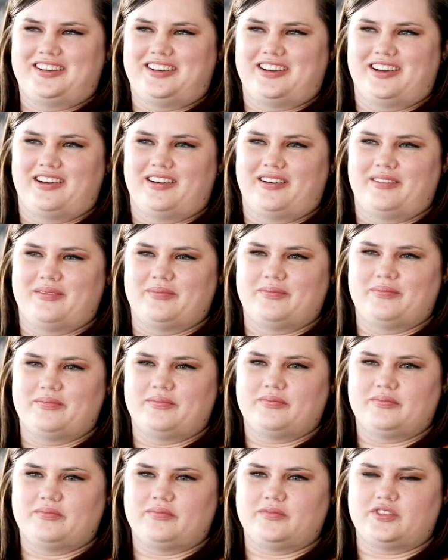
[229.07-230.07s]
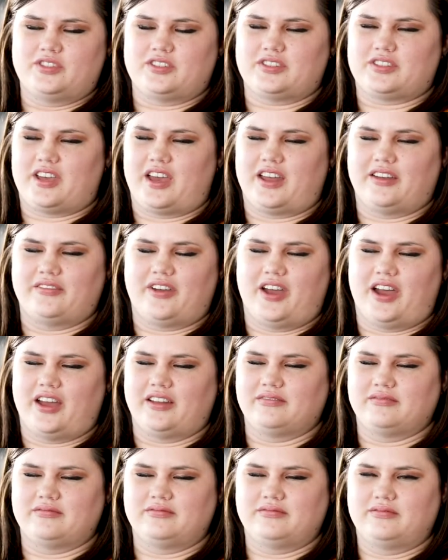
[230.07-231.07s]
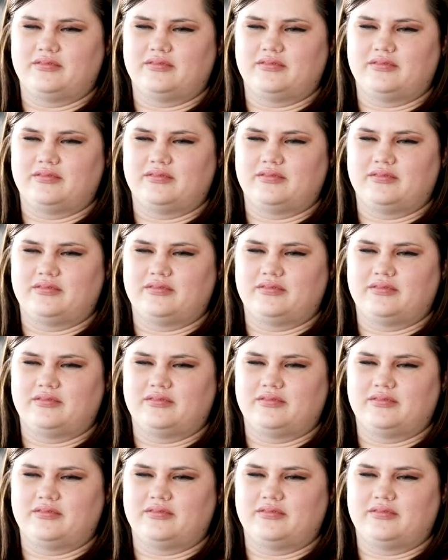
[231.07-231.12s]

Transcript: and just kind of got